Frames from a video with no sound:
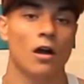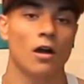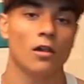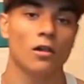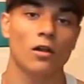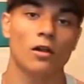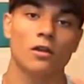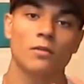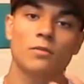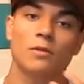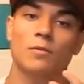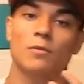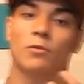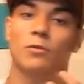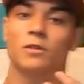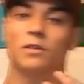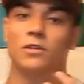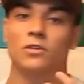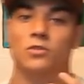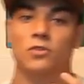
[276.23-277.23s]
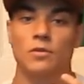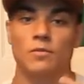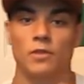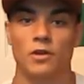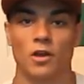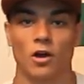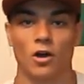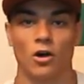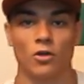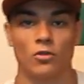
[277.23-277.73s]
A lot of people, what they do, they
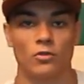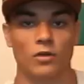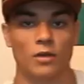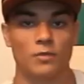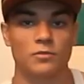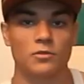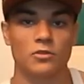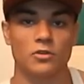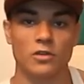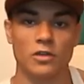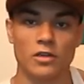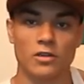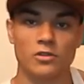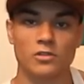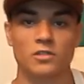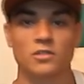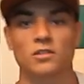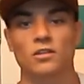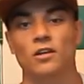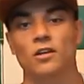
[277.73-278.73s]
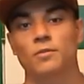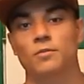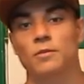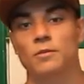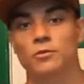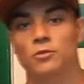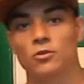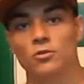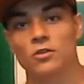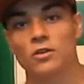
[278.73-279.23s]
bring it all the way up to their ears, because a lot of
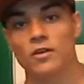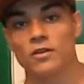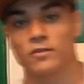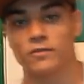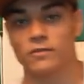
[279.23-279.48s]
people don't